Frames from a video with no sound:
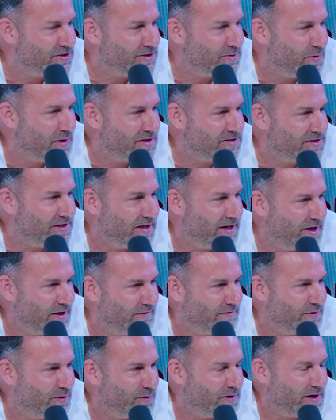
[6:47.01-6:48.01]
and she wants an
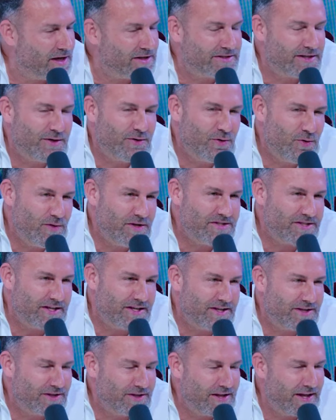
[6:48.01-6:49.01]
interview," and I said, "Who is
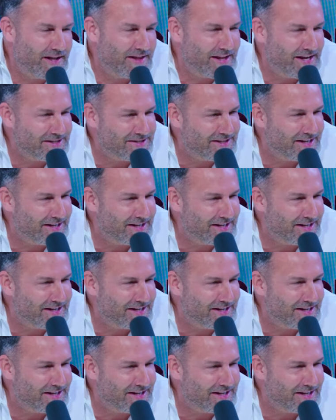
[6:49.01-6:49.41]
it?" and, and they